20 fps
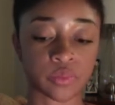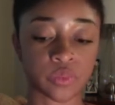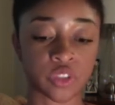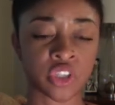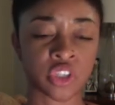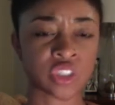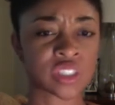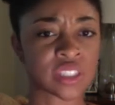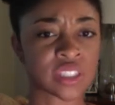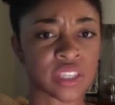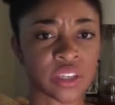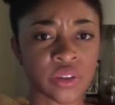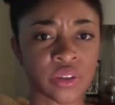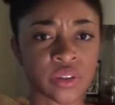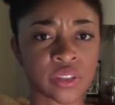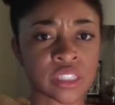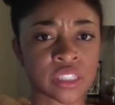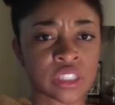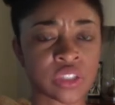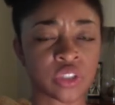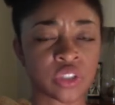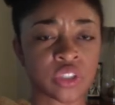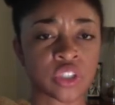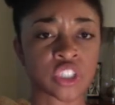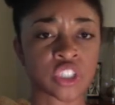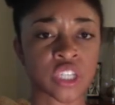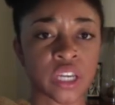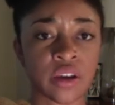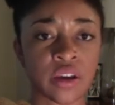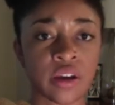skills and you do your
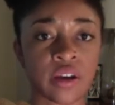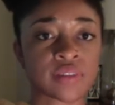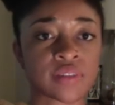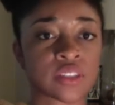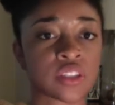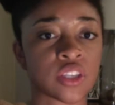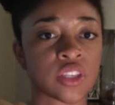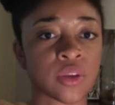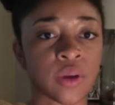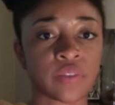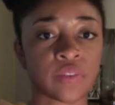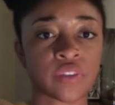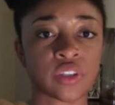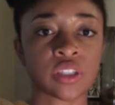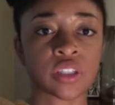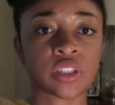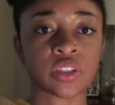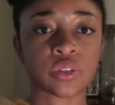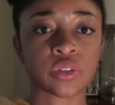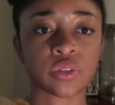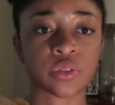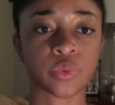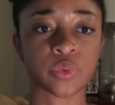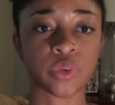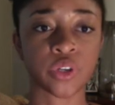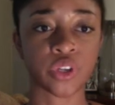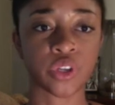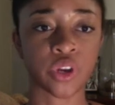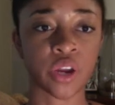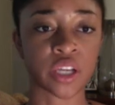checkoffs, and then you have your clinical where
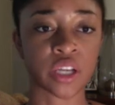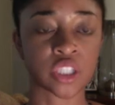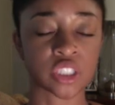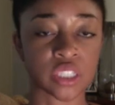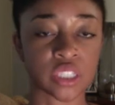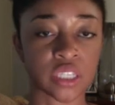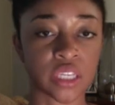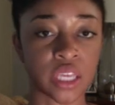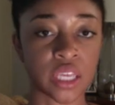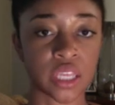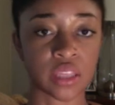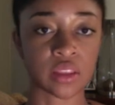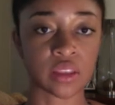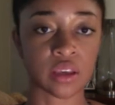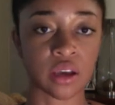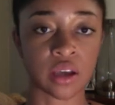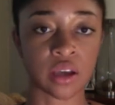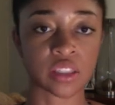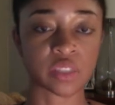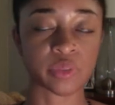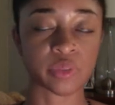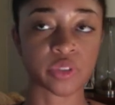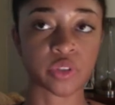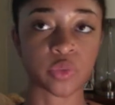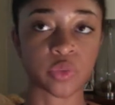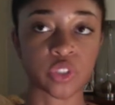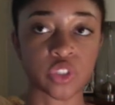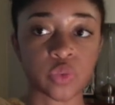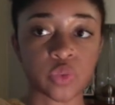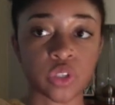you're actually in the hospital,
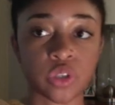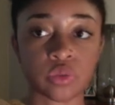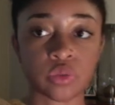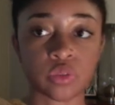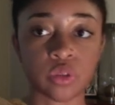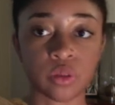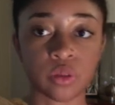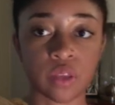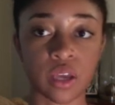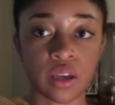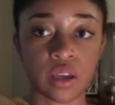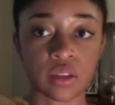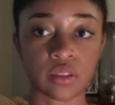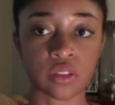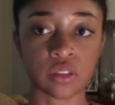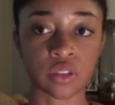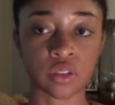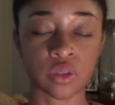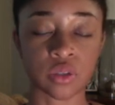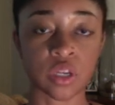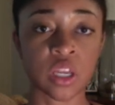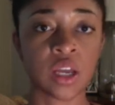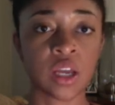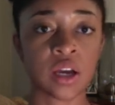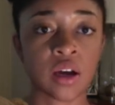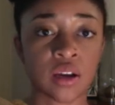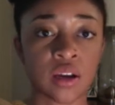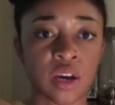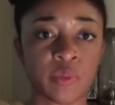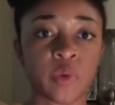which we don't do that until
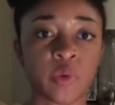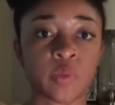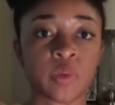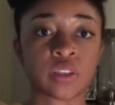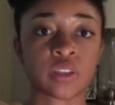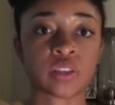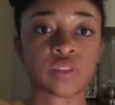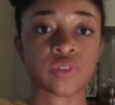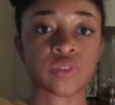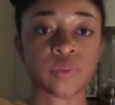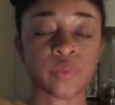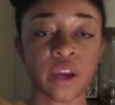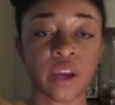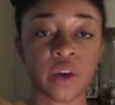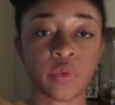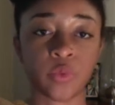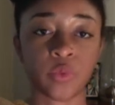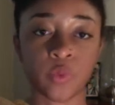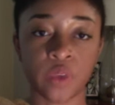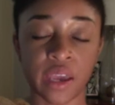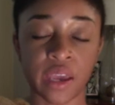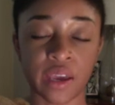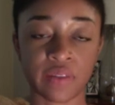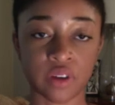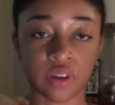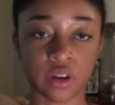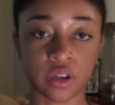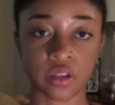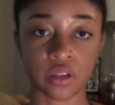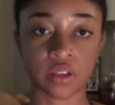a couple months from now when we have
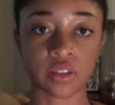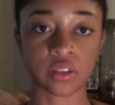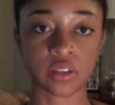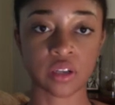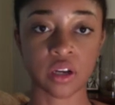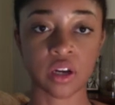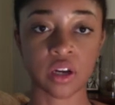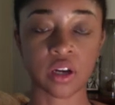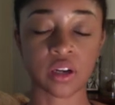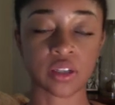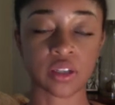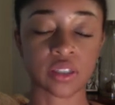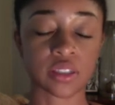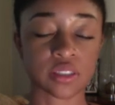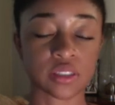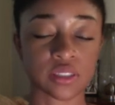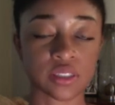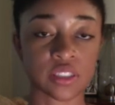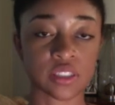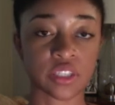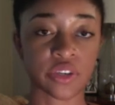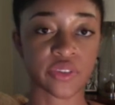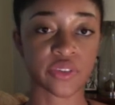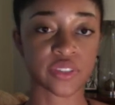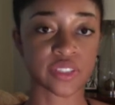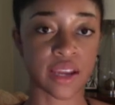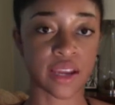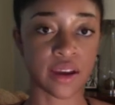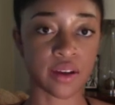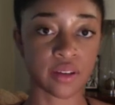our skills
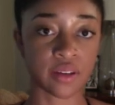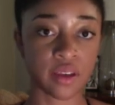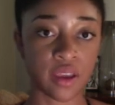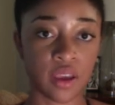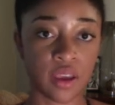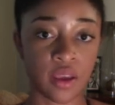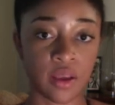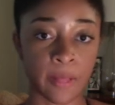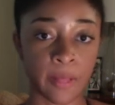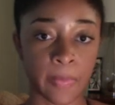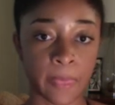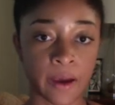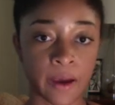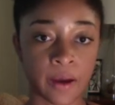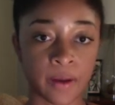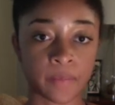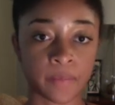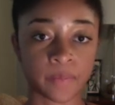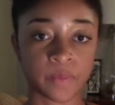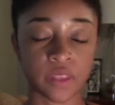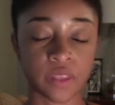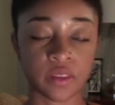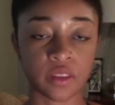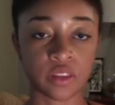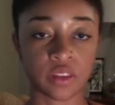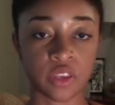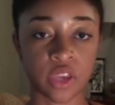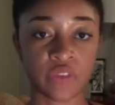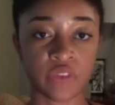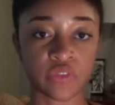down. And then
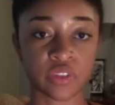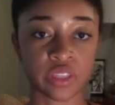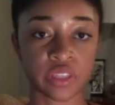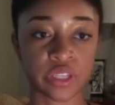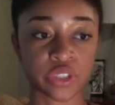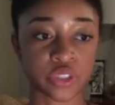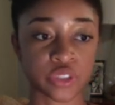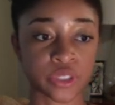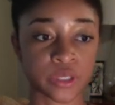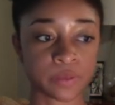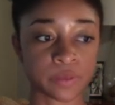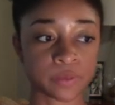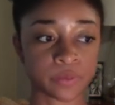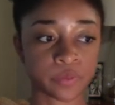you have the lecture,